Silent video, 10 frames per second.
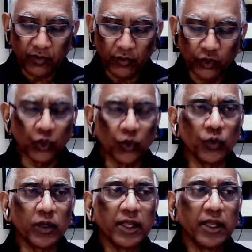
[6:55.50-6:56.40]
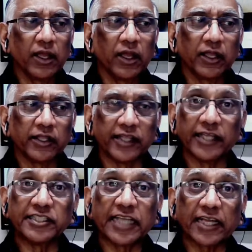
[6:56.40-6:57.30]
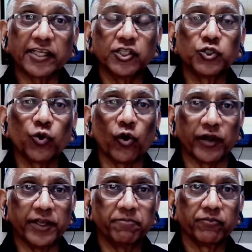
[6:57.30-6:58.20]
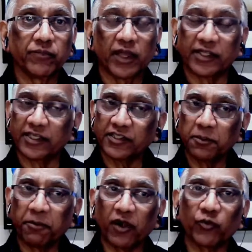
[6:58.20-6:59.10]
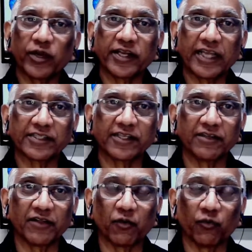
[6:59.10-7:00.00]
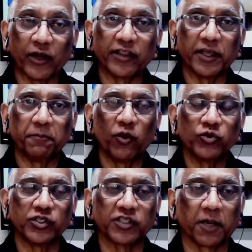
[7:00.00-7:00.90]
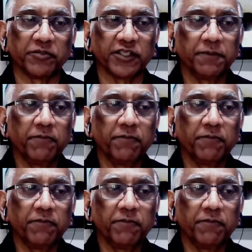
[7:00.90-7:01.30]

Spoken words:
So they checked his story, and this is the part where where the hypnosis comes in.